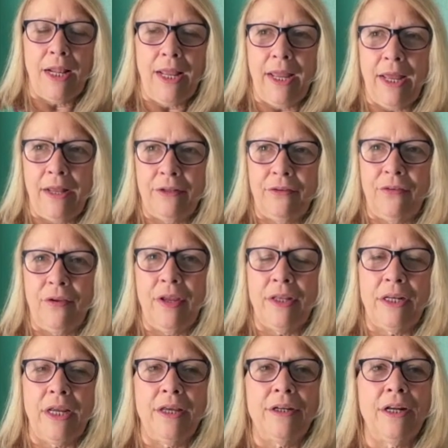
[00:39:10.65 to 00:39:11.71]
And
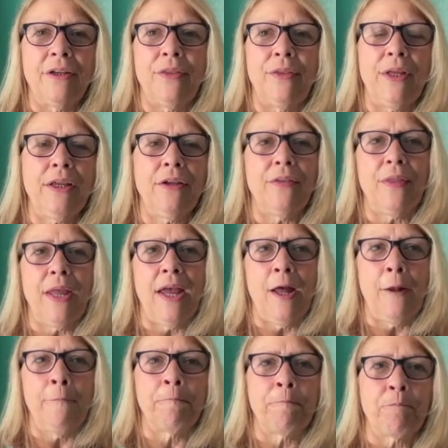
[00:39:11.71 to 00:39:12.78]
I think
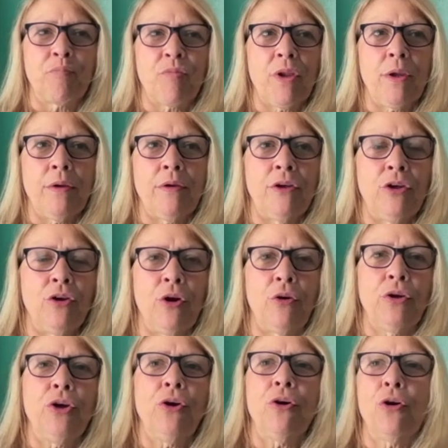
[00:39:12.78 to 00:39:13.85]
that,
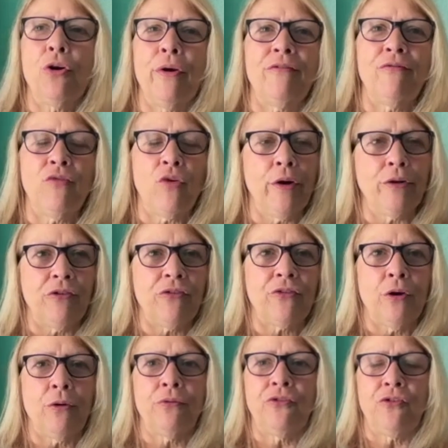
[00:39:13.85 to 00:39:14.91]
you're going forward just
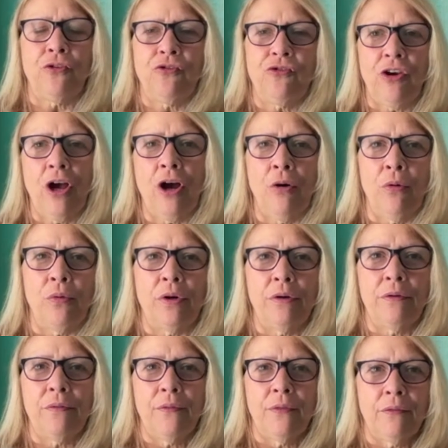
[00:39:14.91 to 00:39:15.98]
goes to show
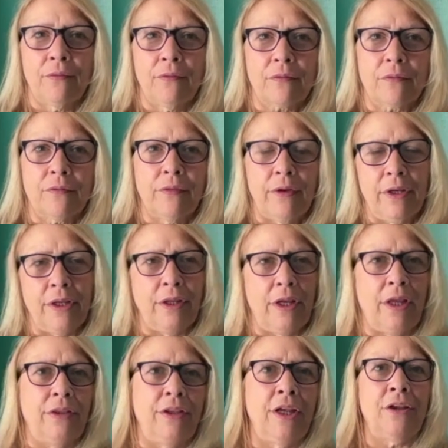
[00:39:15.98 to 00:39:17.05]

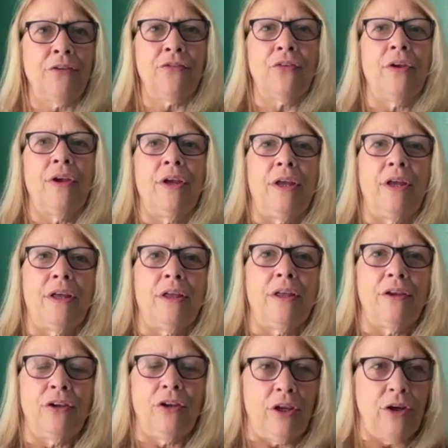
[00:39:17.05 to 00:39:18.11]
in this,
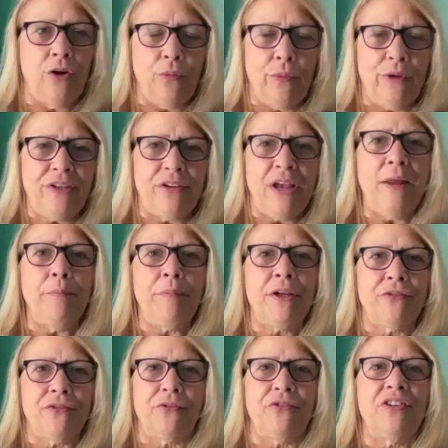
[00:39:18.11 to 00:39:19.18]
you're resigned
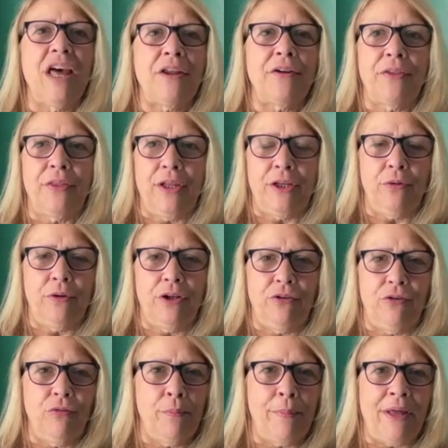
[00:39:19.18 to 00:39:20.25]
because there's not a thing you could
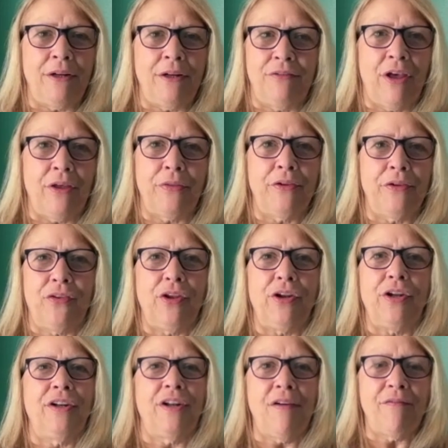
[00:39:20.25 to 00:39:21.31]
do about it. Death is an
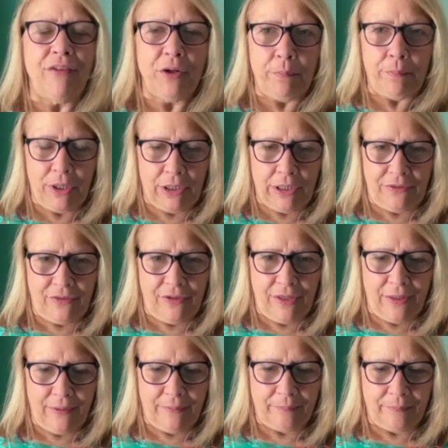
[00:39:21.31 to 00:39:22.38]

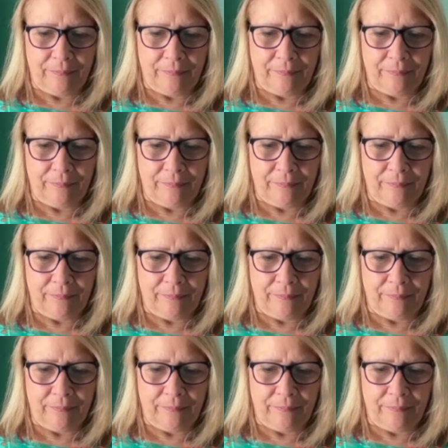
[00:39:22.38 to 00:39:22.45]
inevitability.